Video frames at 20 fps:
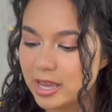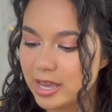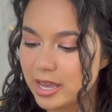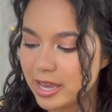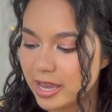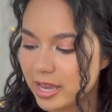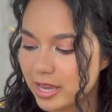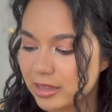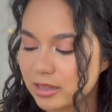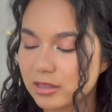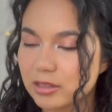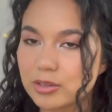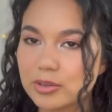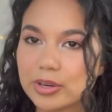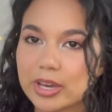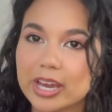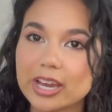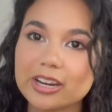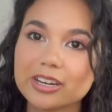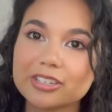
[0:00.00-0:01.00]
and the
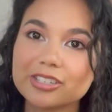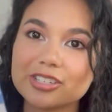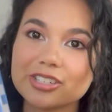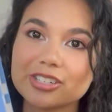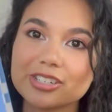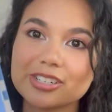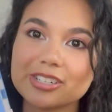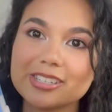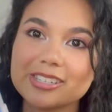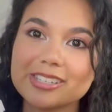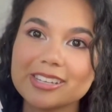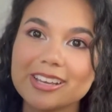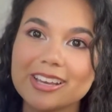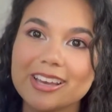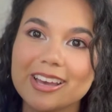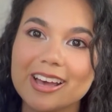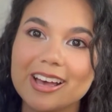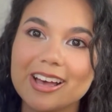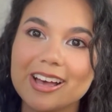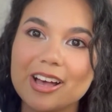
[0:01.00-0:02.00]
little characters.
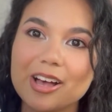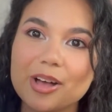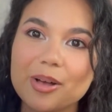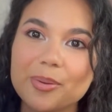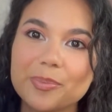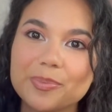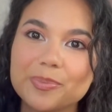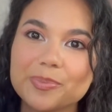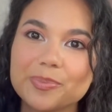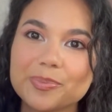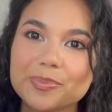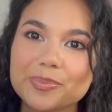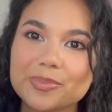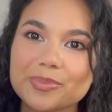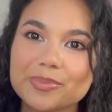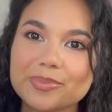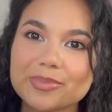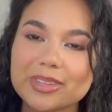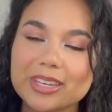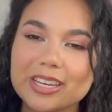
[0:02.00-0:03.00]

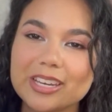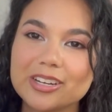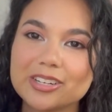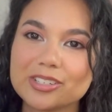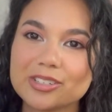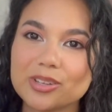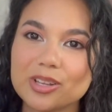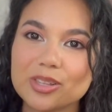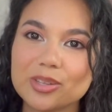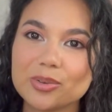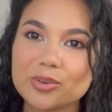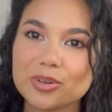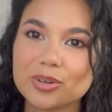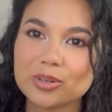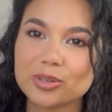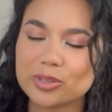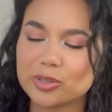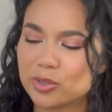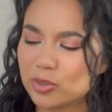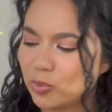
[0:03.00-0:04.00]
Like here's a little
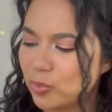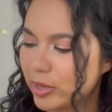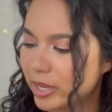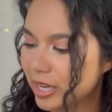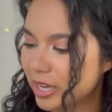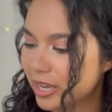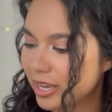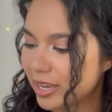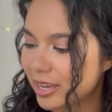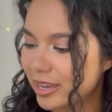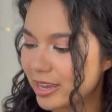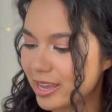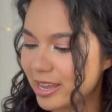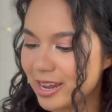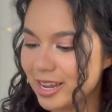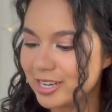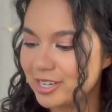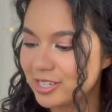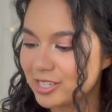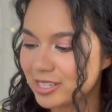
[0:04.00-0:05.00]
girl swinging,
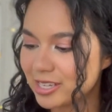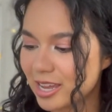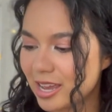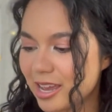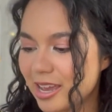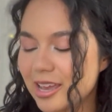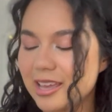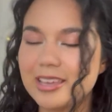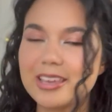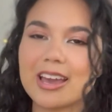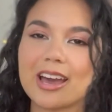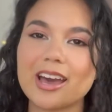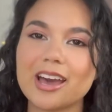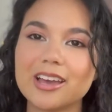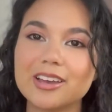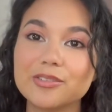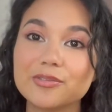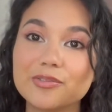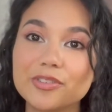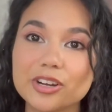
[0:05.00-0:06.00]
and I just,
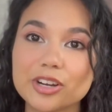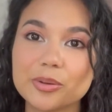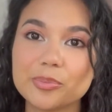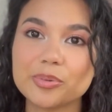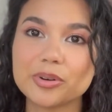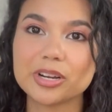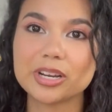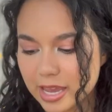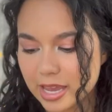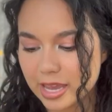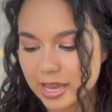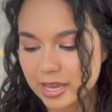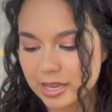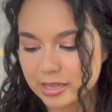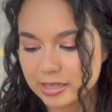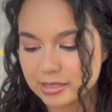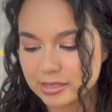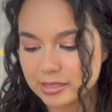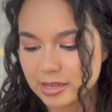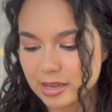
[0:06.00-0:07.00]
yeah, very pretty.
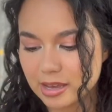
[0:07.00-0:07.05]
And